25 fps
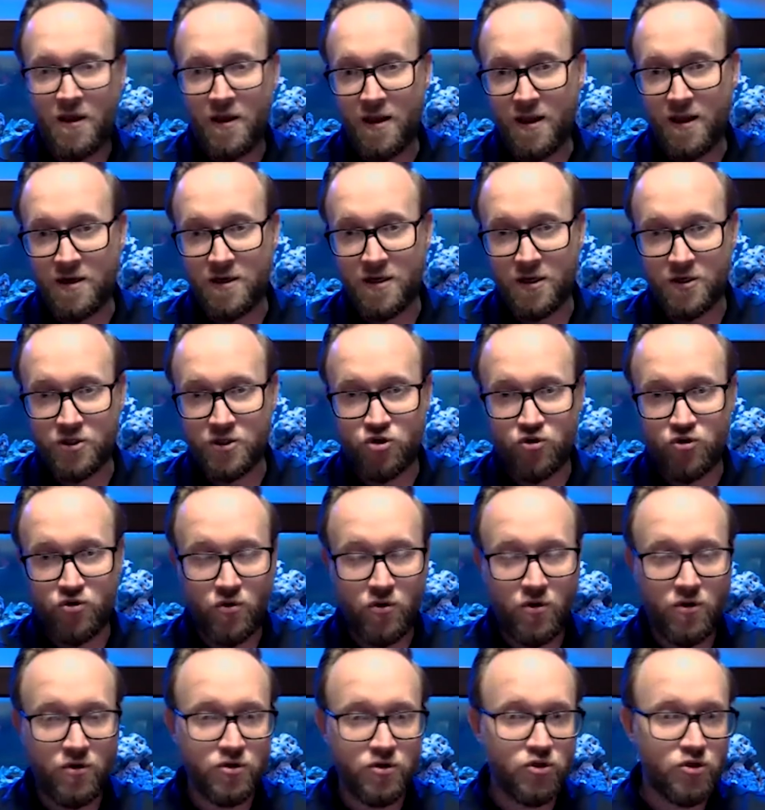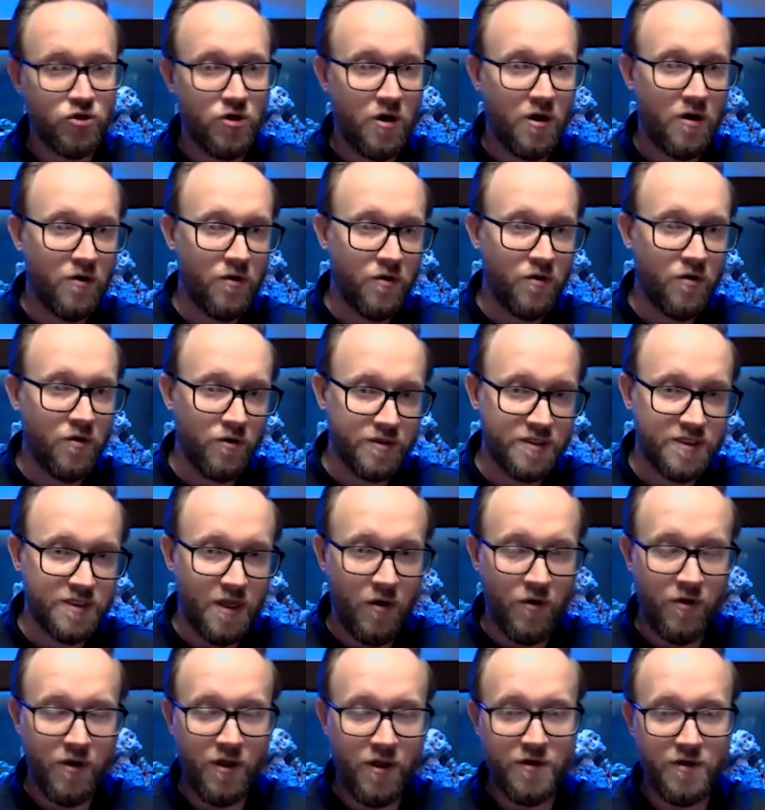industrial control, or
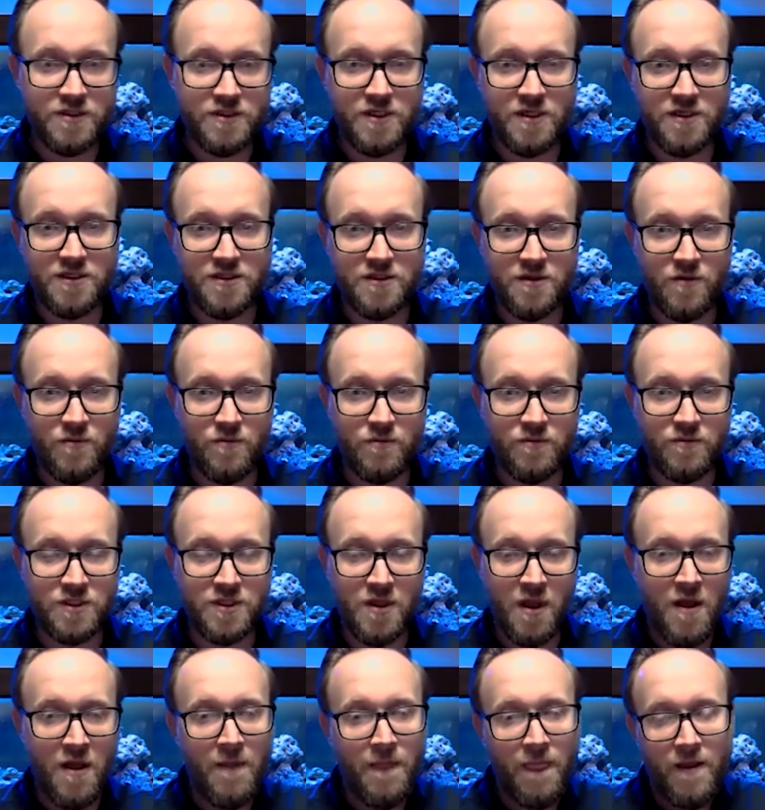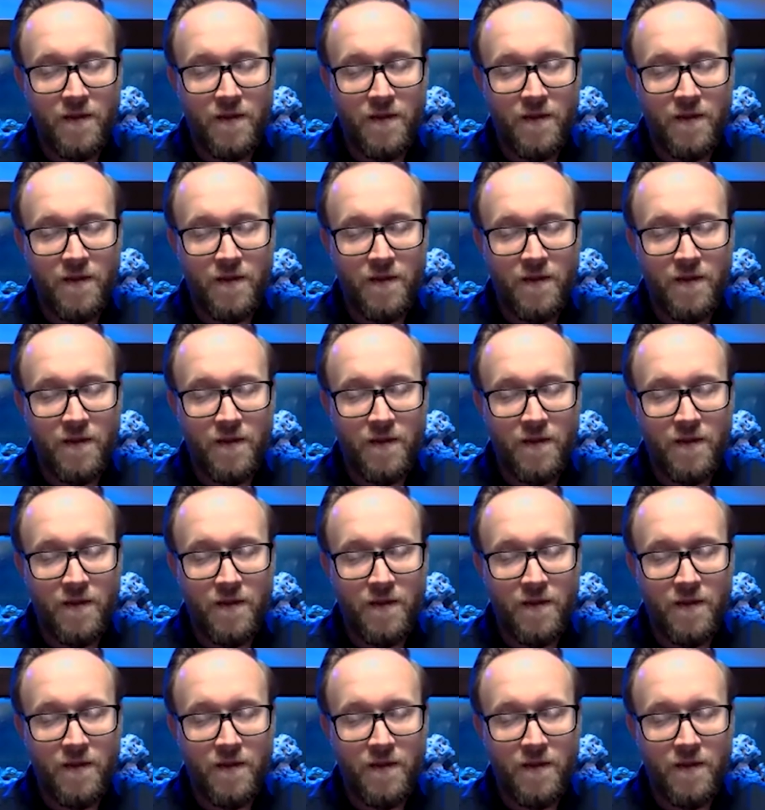telco systems.